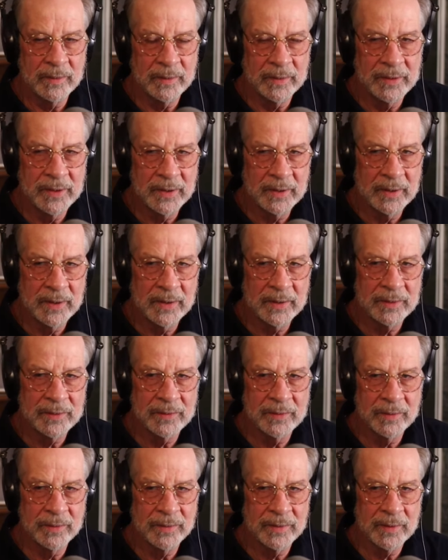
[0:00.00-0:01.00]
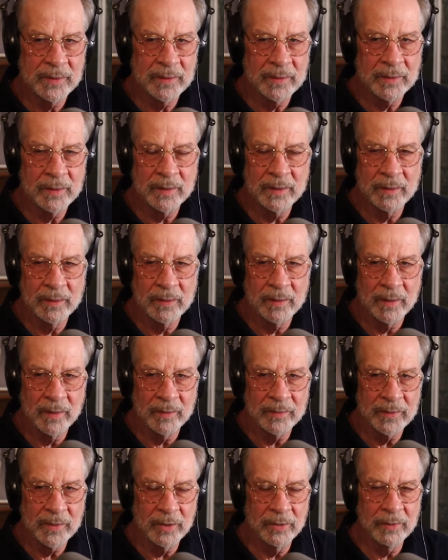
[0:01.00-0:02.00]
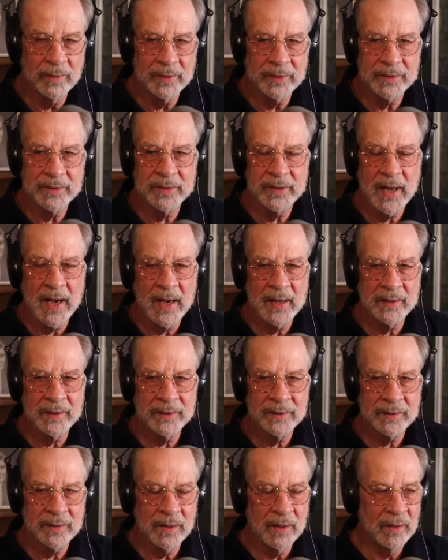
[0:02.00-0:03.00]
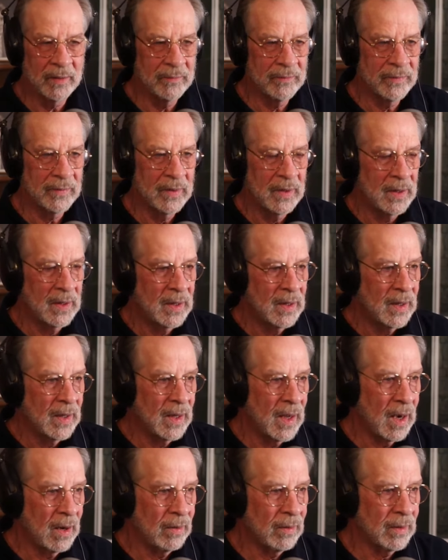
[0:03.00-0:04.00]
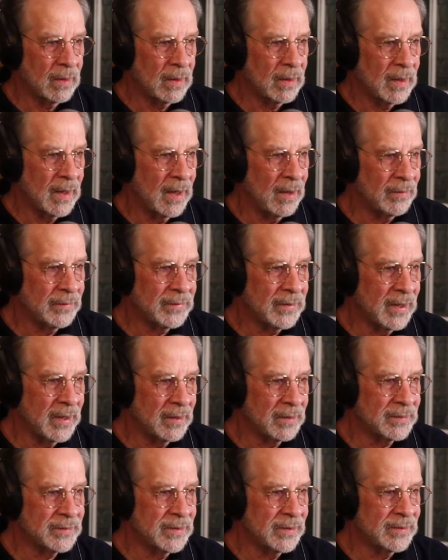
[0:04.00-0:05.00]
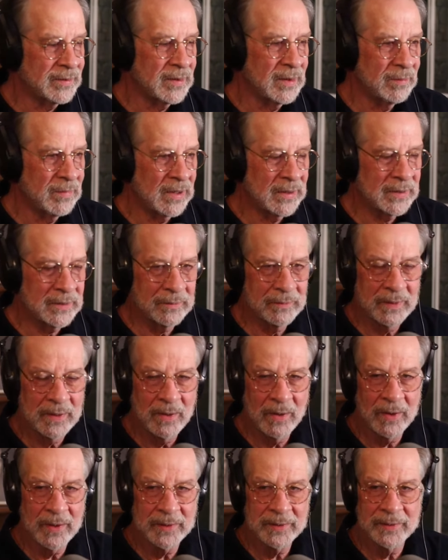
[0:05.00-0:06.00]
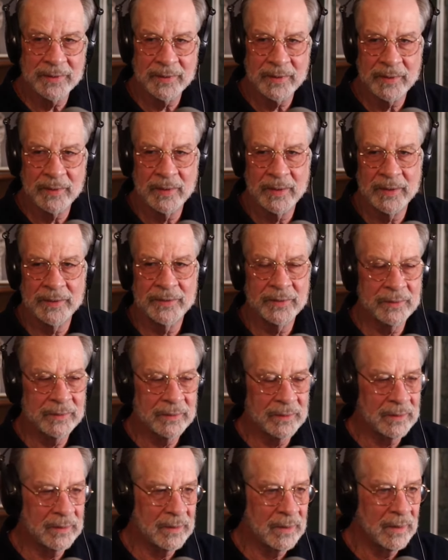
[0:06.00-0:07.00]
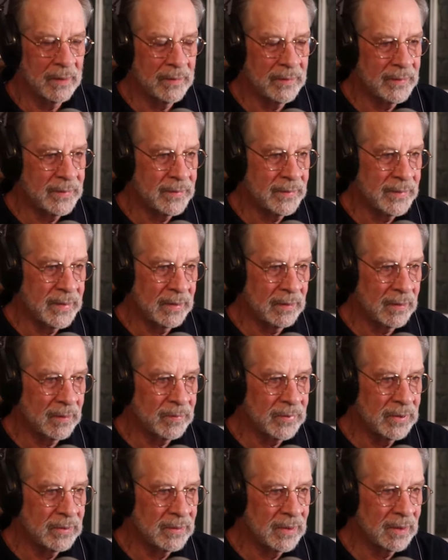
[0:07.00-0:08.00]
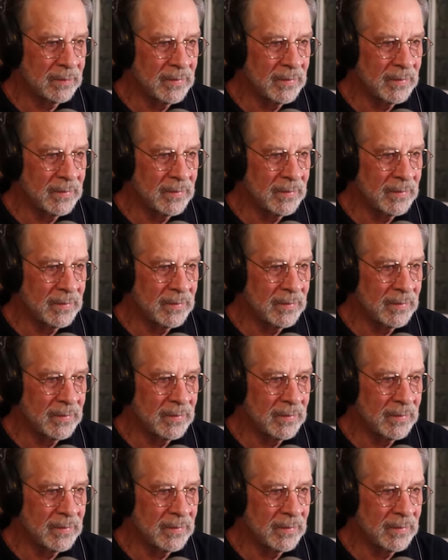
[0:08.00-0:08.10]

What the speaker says: dig into the current status of our healthcare system as regards certain therapeutic